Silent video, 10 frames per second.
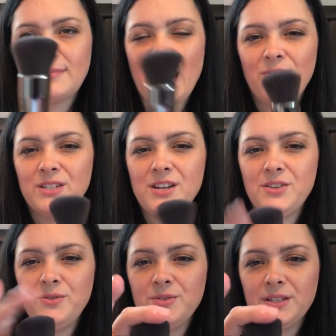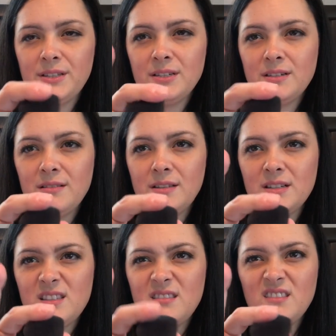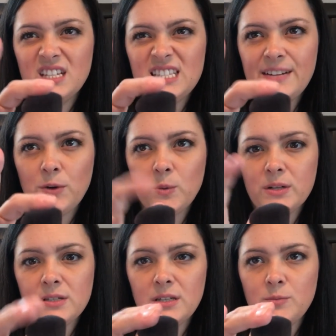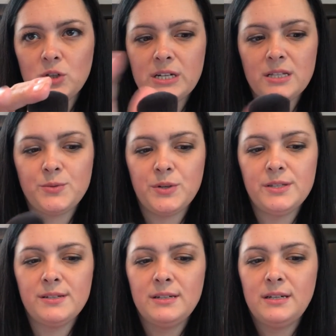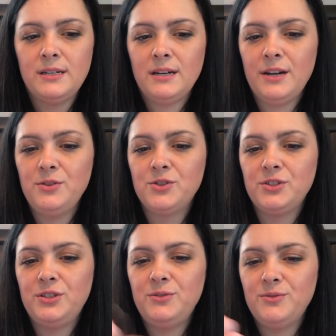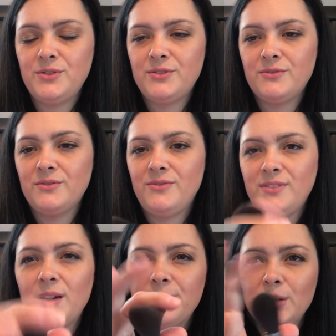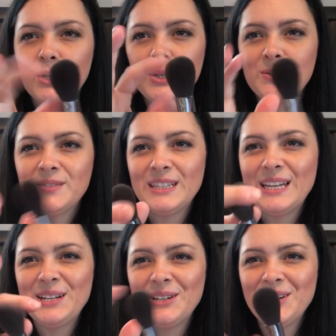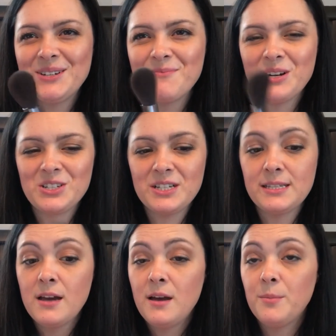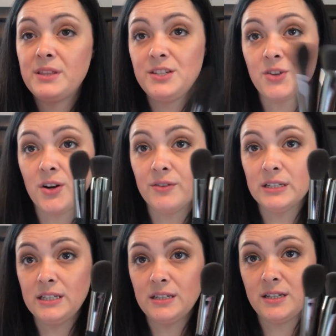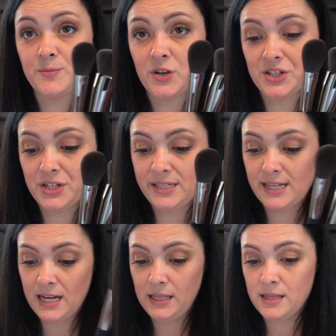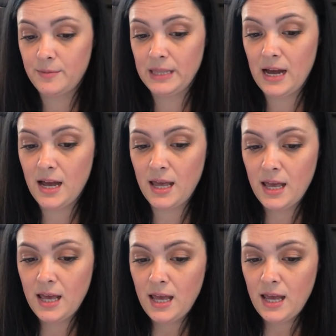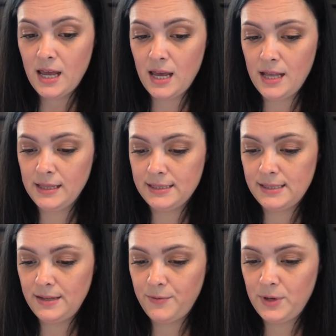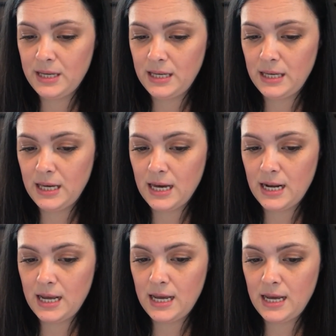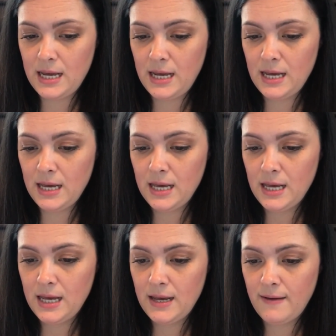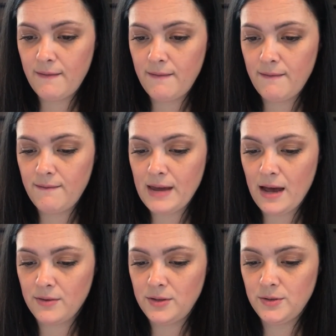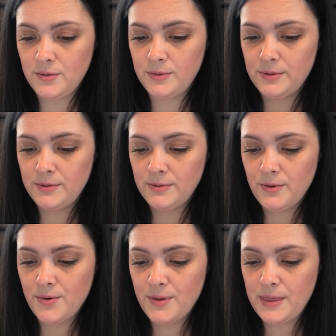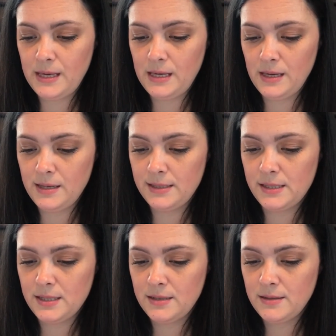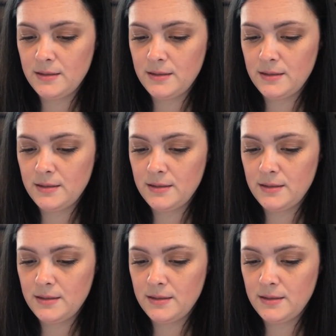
I don't tend to use like the, the, the stiffer ones, like the more dense ones. I usually use fluffier, lighter brushes. But these are really nice brushes. I like them a lot. And let's see if we can get a value on these.